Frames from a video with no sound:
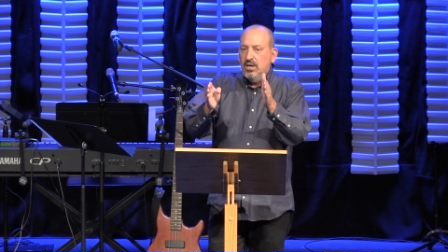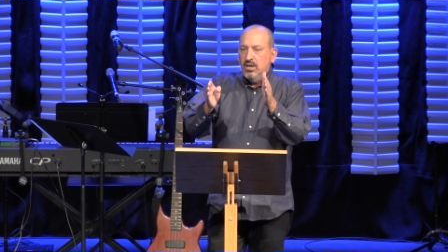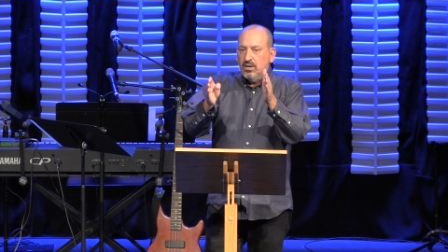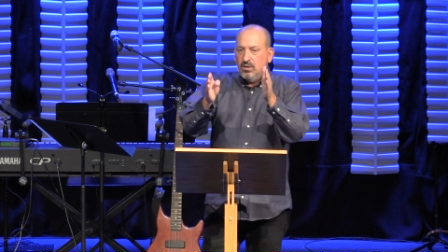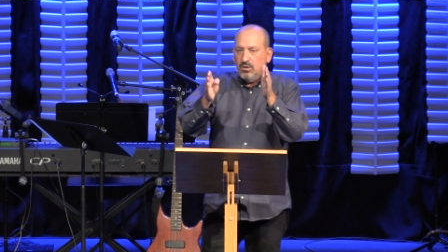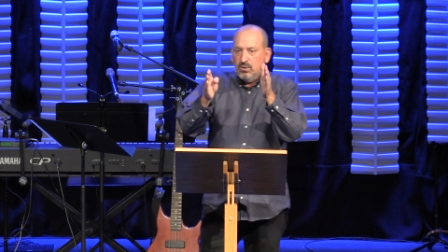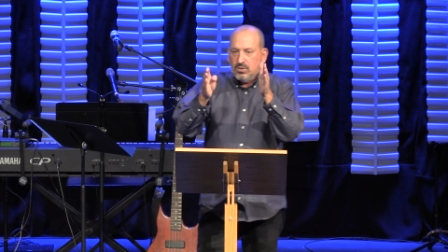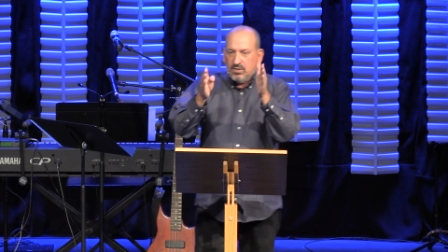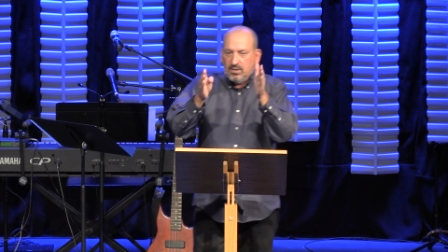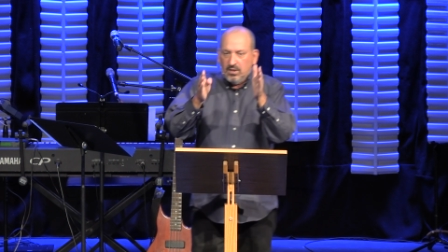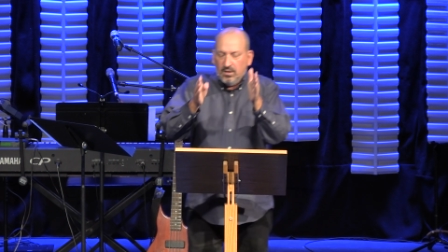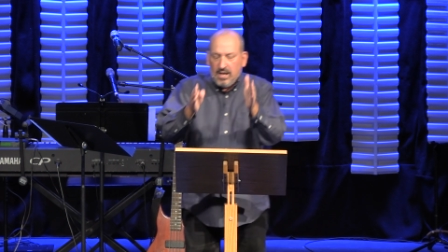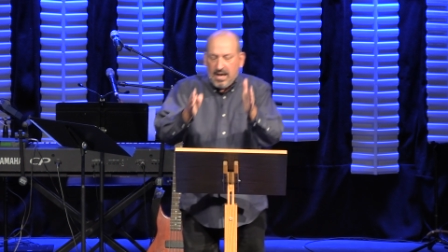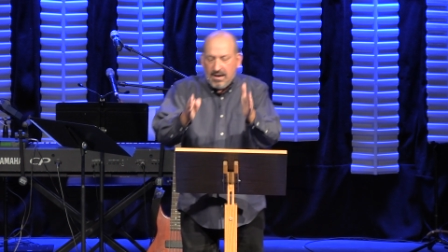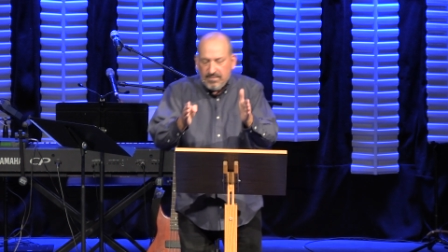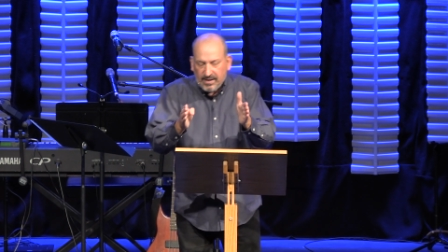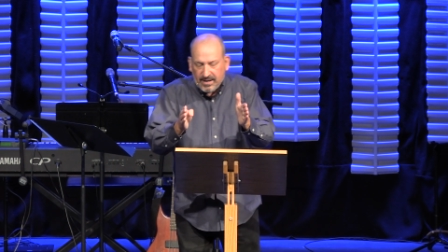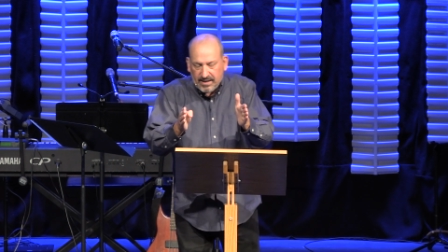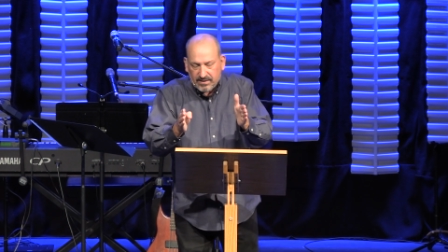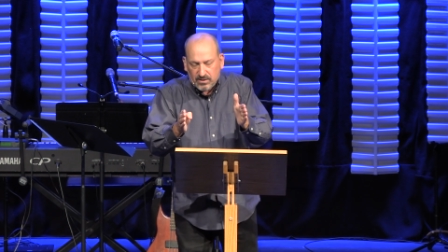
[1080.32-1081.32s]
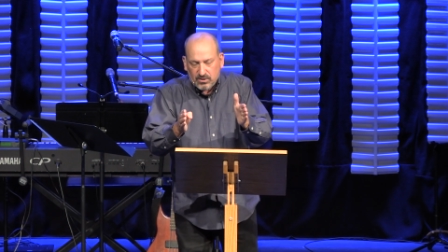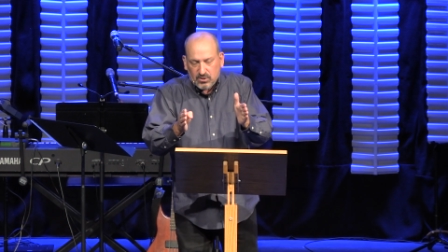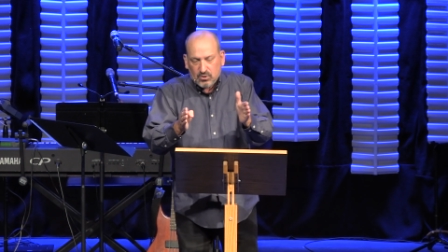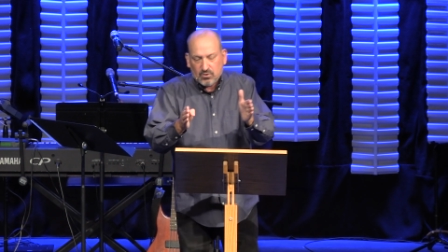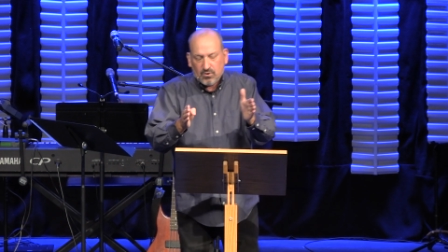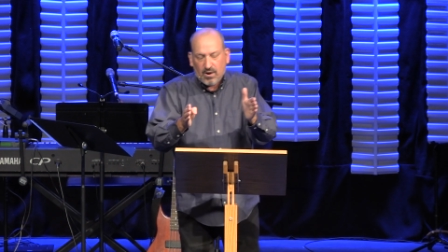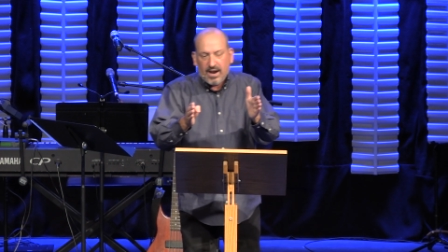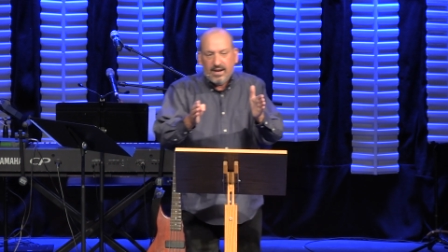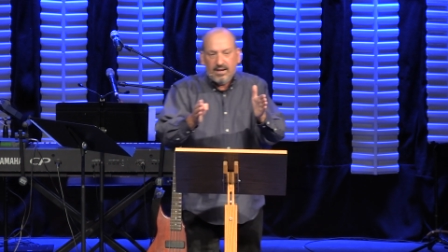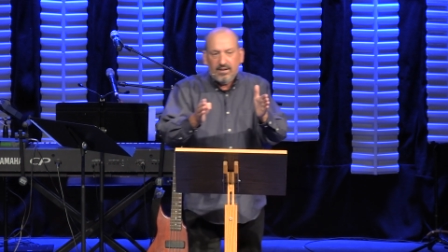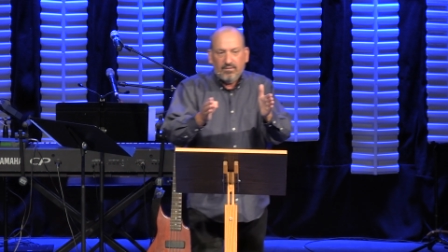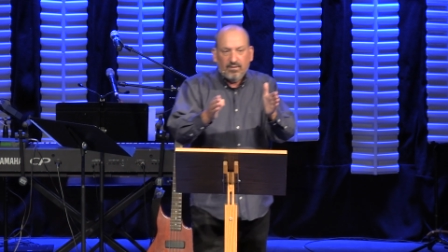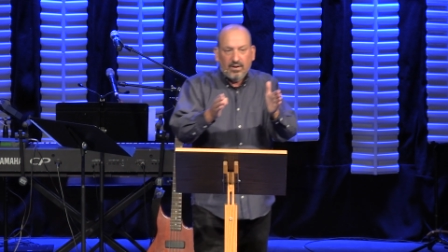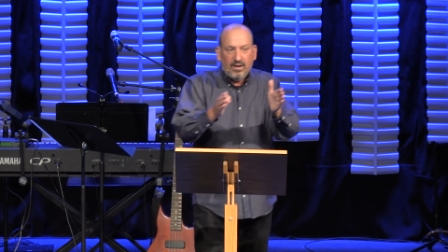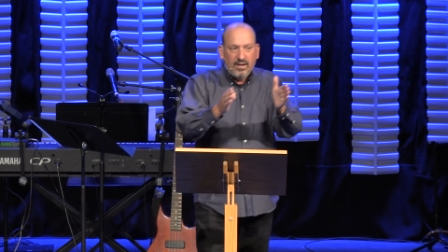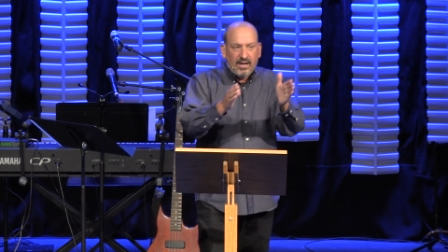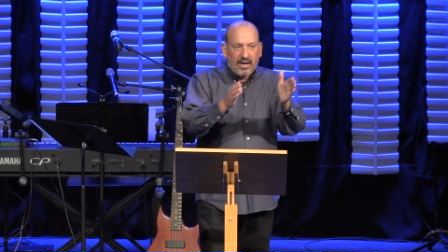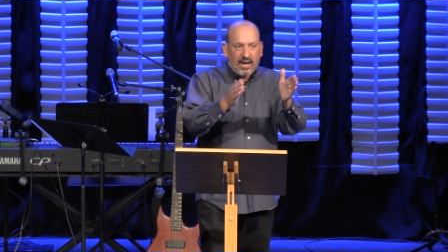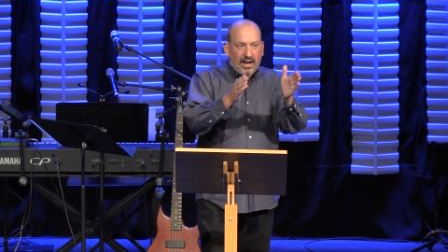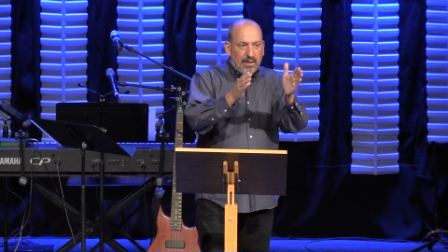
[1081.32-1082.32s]
you still haven't got this straight,
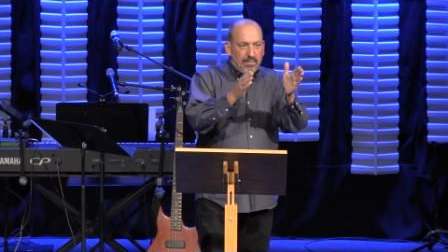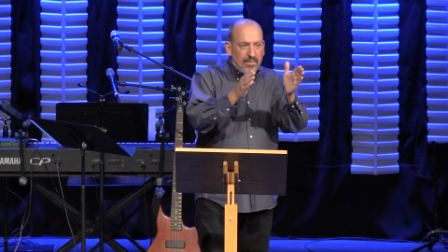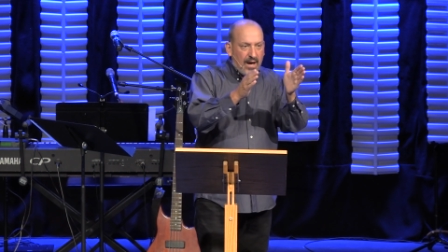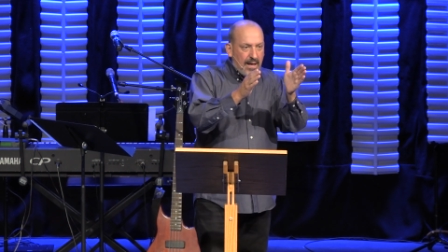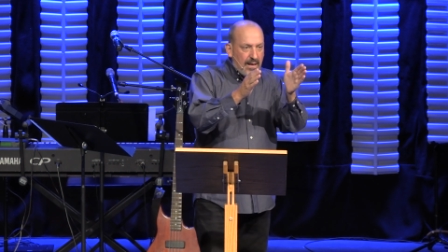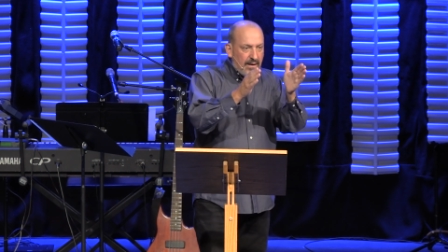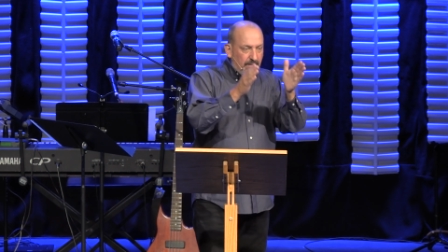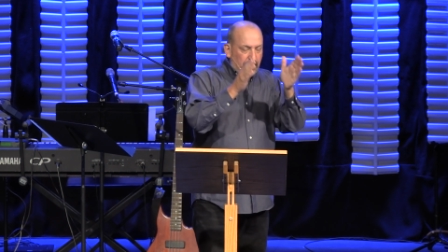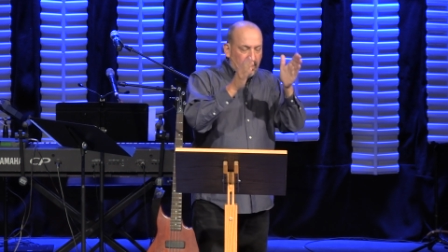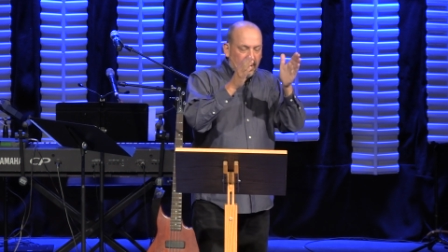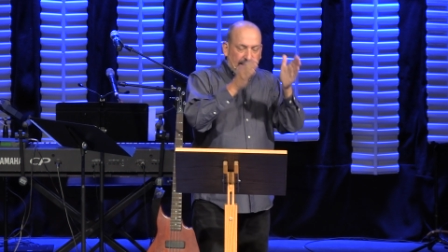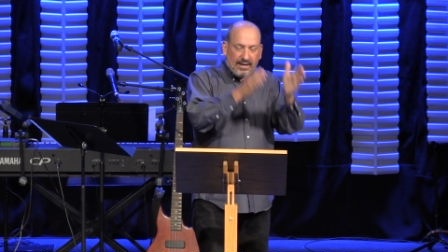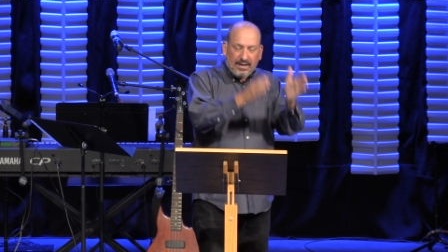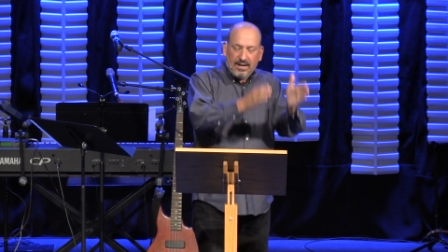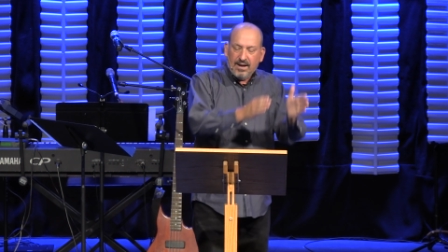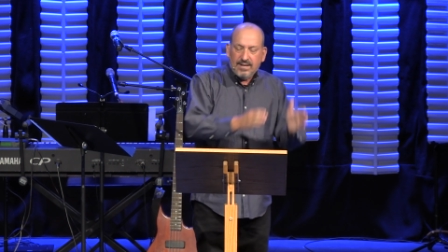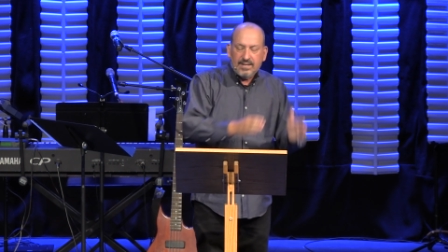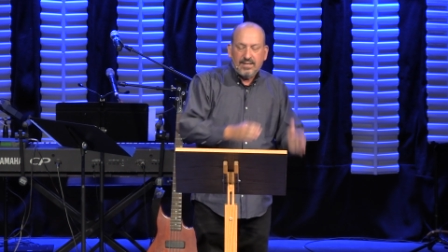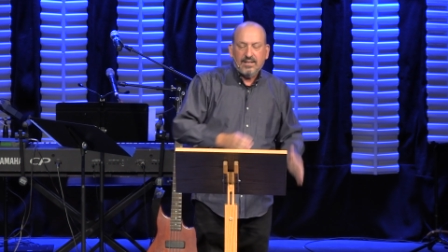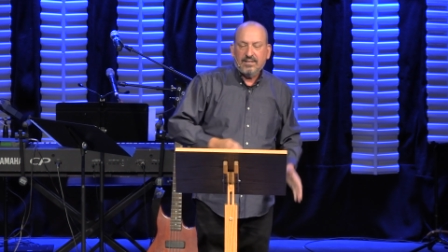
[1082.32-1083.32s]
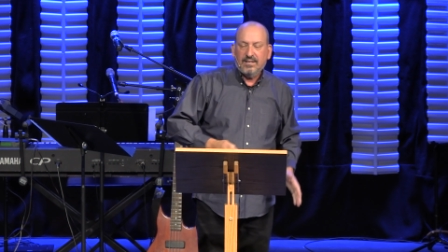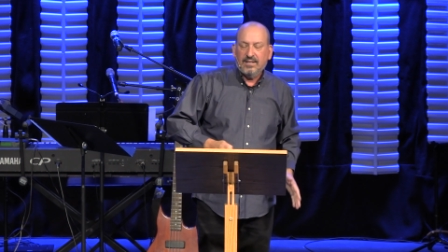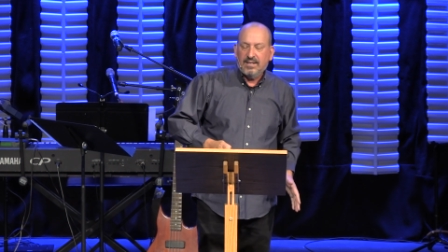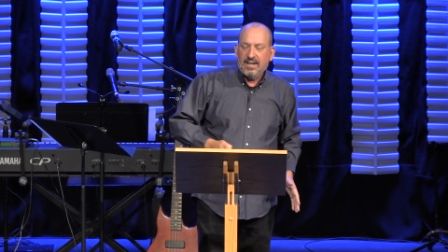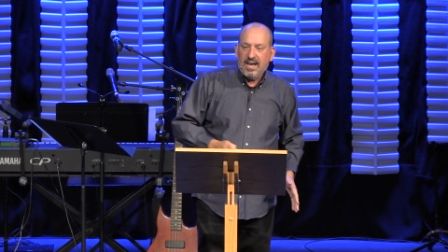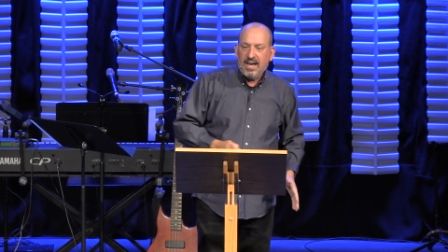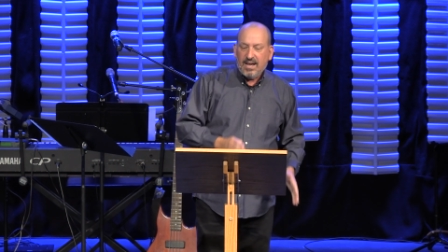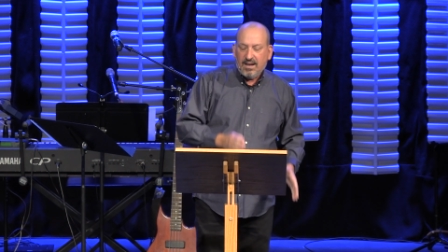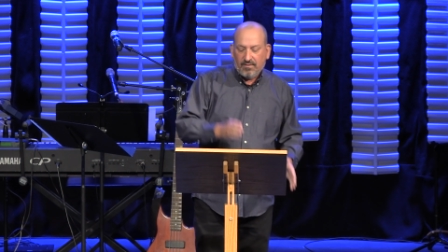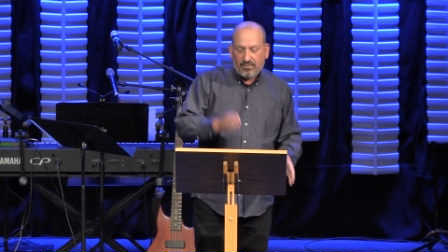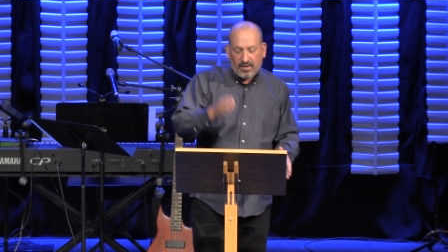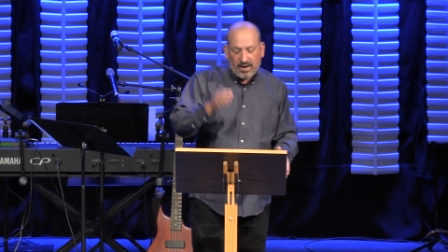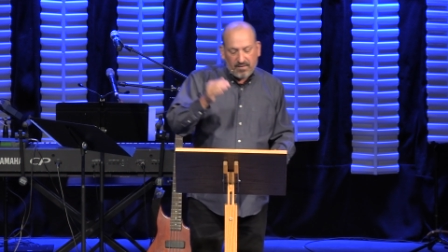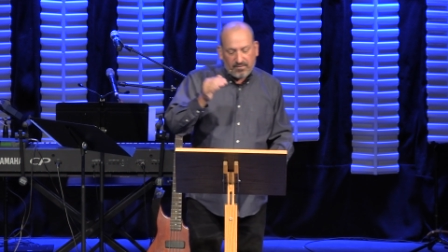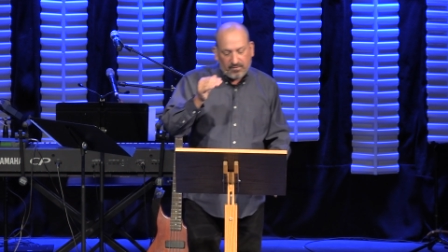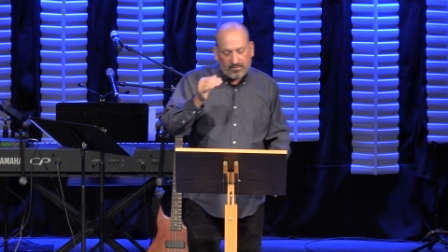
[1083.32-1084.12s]
and I'm not picking on you today. If, if